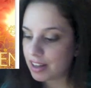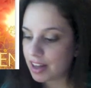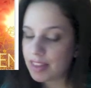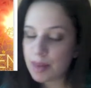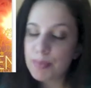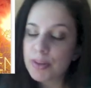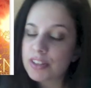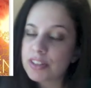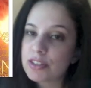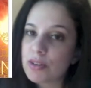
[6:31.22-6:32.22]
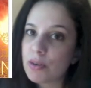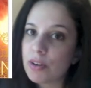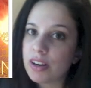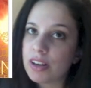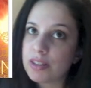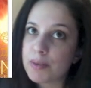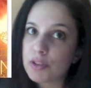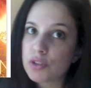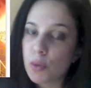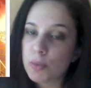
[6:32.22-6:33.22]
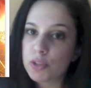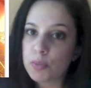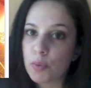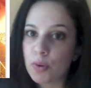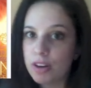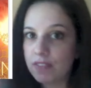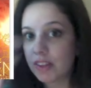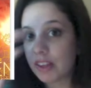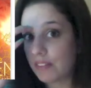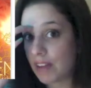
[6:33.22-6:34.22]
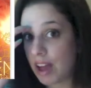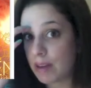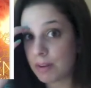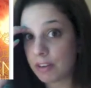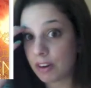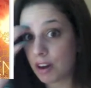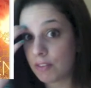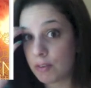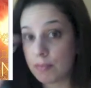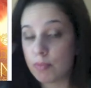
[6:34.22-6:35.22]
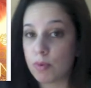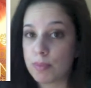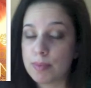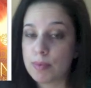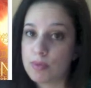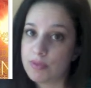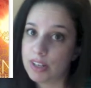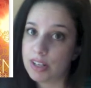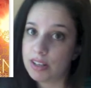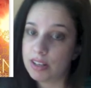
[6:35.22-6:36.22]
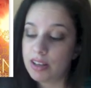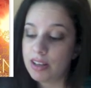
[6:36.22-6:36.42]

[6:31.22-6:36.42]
And that book is so good, and it's about so much more, and I feel like if it had a better cover, more people would read it.